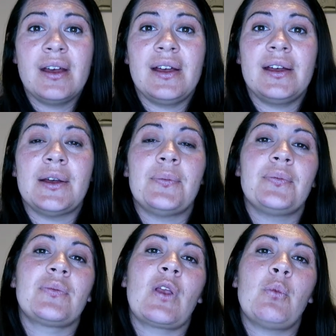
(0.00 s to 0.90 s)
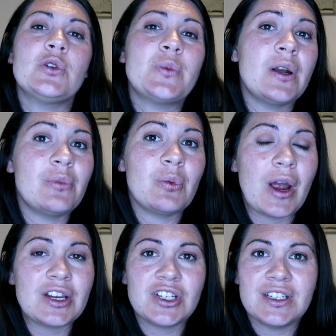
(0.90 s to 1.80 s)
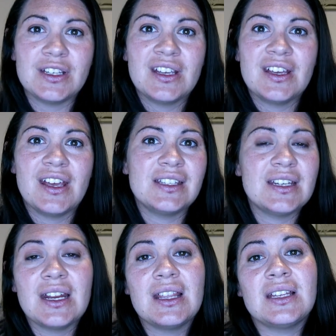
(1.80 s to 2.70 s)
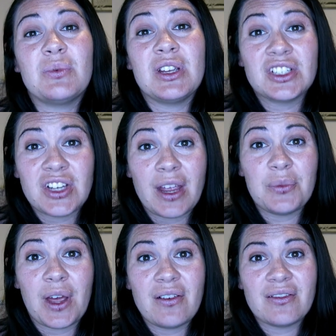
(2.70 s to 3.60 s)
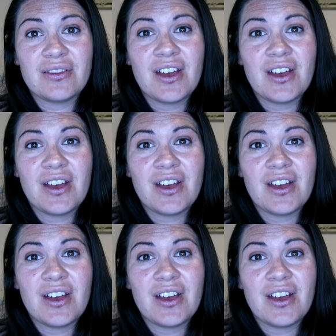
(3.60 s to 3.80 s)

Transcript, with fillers: Um, postpartum depression isn't anything to be ashamed of